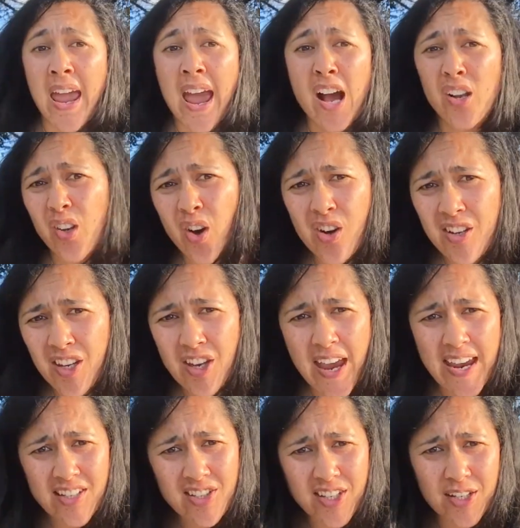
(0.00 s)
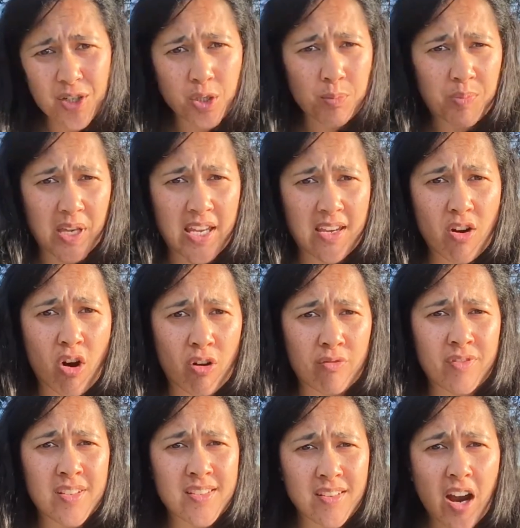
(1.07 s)
How long are you actually going to be
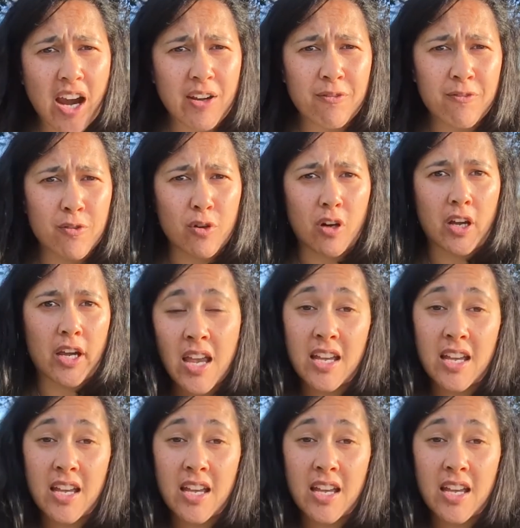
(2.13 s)
on the site for?